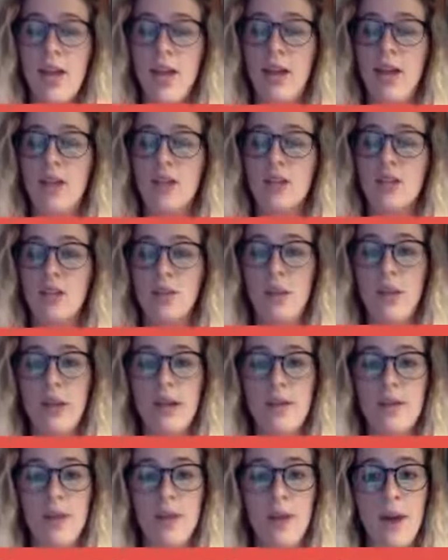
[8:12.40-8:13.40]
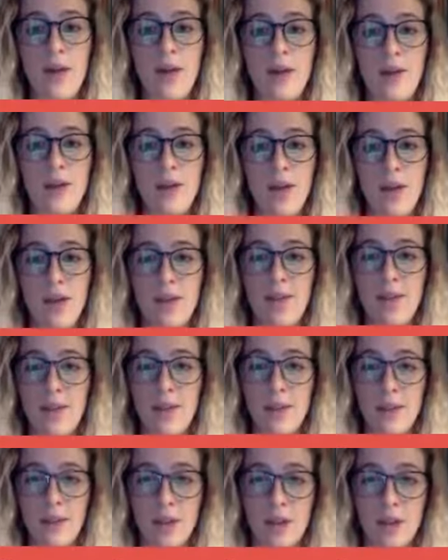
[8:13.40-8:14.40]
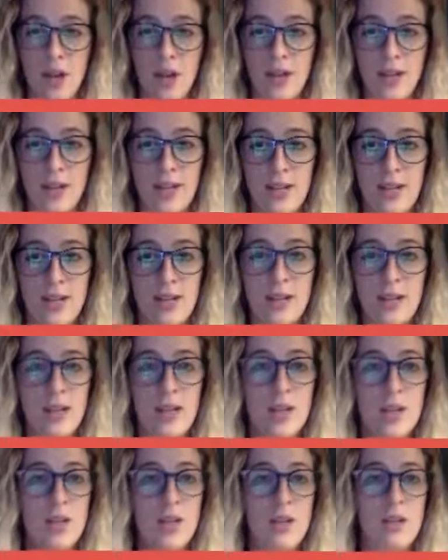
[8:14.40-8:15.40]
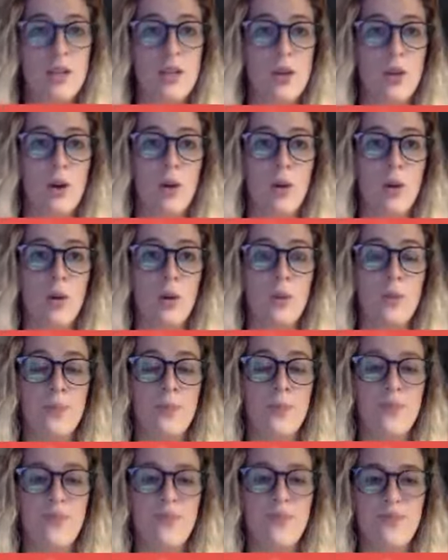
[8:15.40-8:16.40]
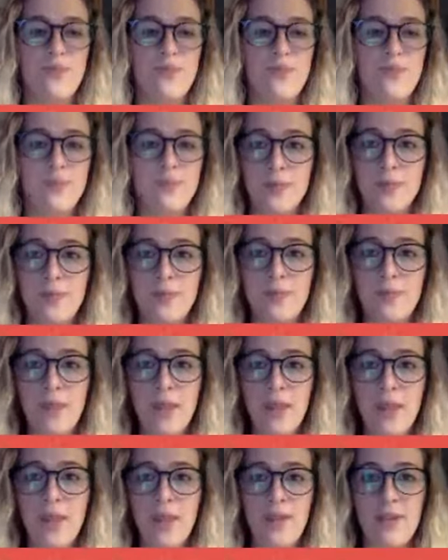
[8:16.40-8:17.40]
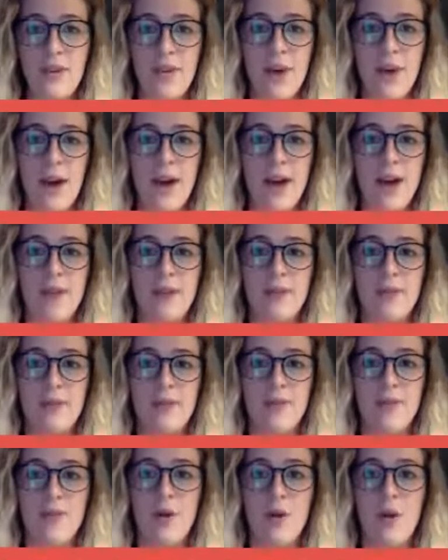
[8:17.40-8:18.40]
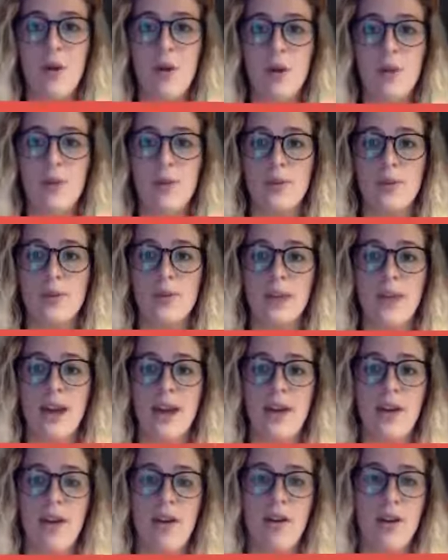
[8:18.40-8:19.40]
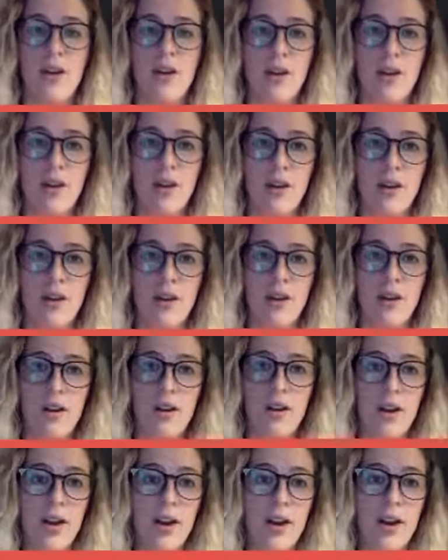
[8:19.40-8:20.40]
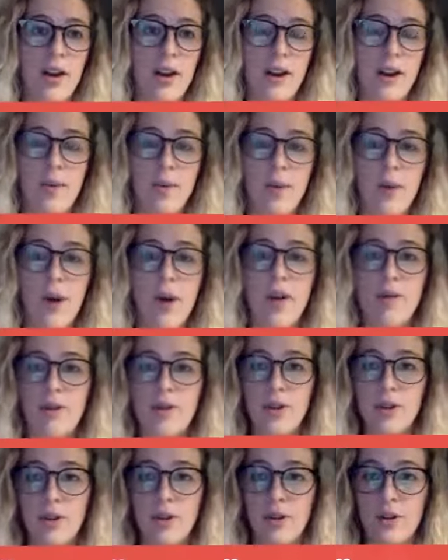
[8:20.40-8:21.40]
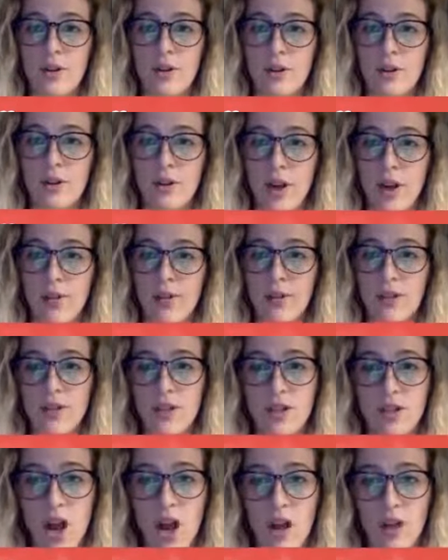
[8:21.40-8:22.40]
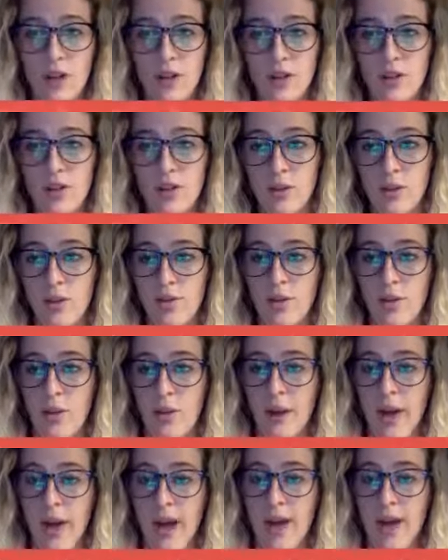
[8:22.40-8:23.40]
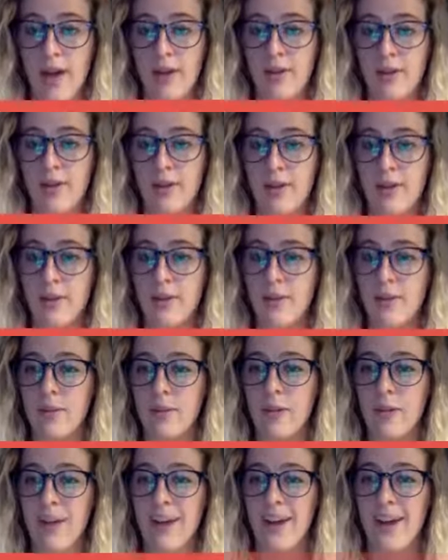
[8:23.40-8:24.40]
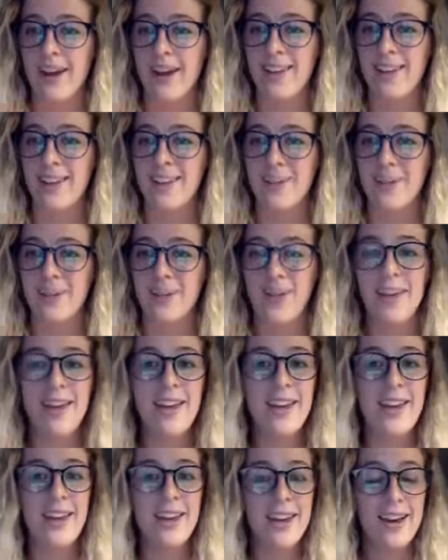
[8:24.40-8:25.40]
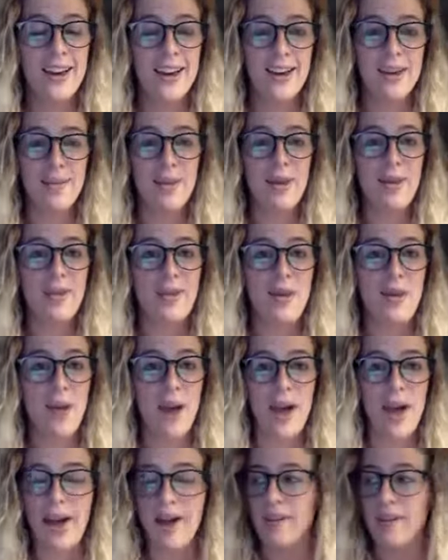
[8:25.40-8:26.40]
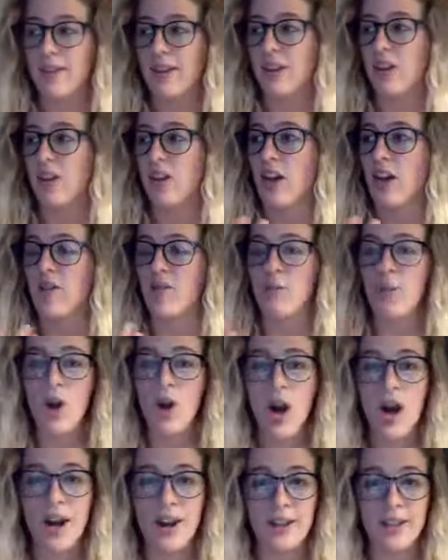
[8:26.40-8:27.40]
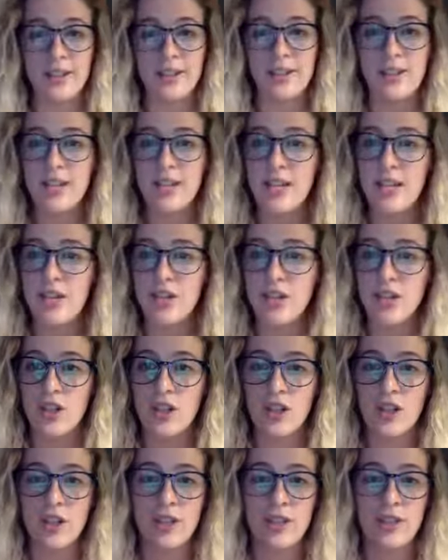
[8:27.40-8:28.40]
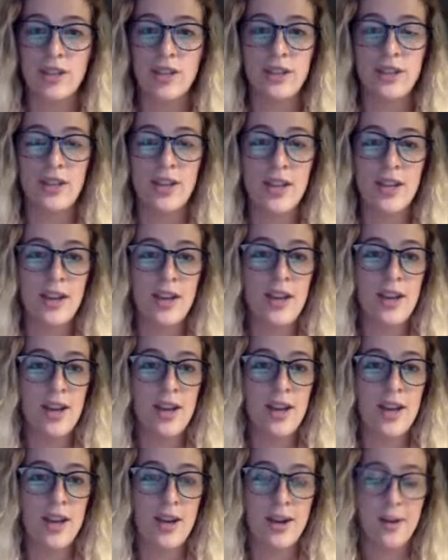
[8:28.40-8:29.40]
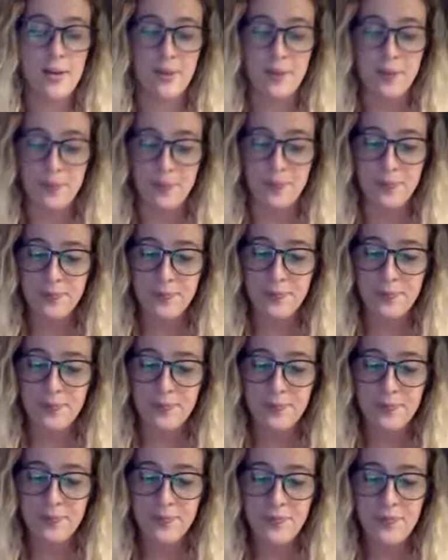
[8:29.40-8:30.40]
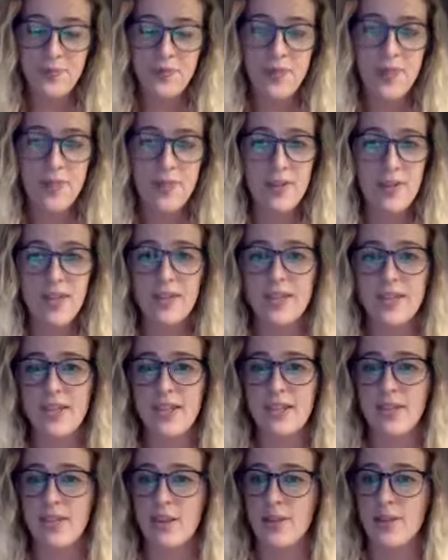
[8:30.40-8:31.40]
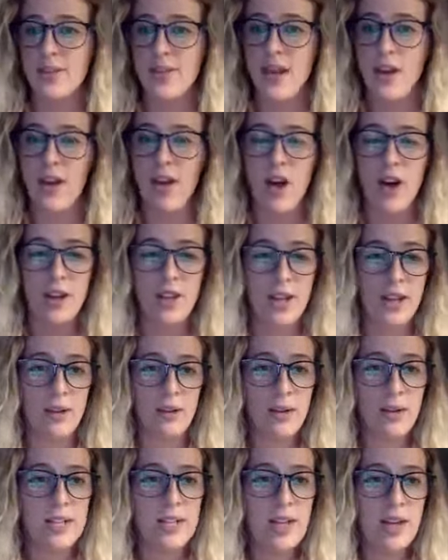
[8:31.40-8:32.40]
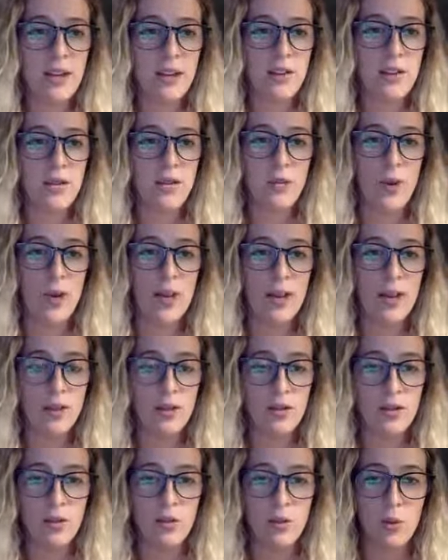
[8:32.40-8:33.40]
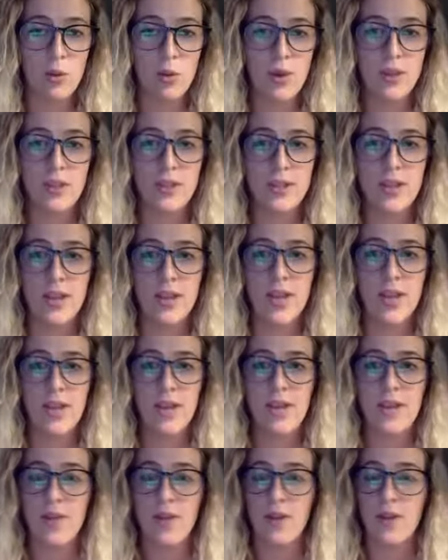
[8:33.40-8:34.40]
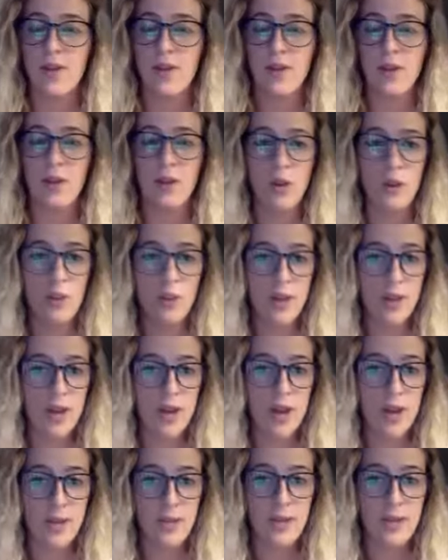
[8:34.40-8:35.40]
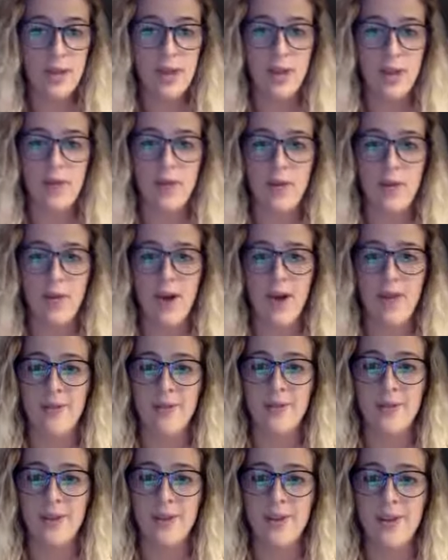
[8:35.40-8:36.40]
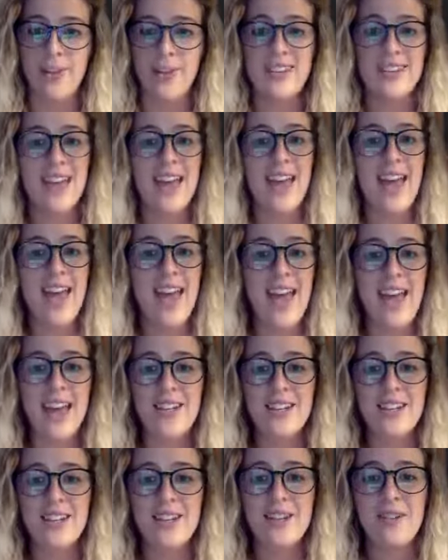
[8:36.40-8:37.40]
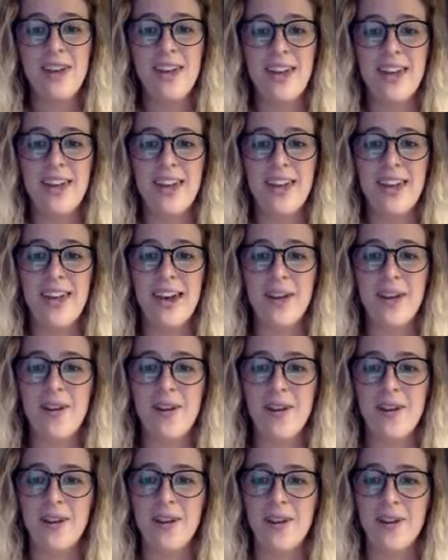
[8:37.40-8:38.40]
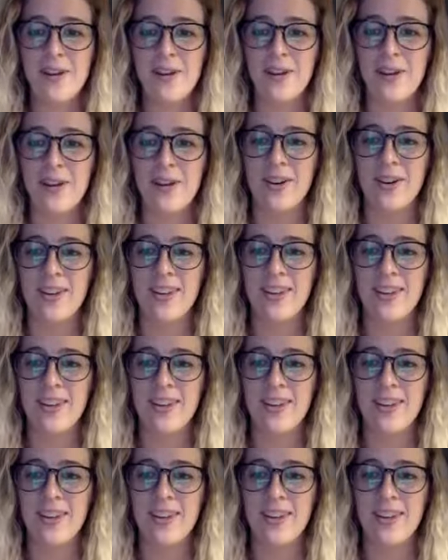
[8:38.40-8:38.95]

And it's great if you have a lot of image content. So if you have photos that are of your stock. So if you have, let me go ahead and hide this real quick. If you have like a lot of products, t-shirts, various things that you sell, online retailers, regular stores, if you have a clothing company, if you have toys. Hey, Joanna, how are you?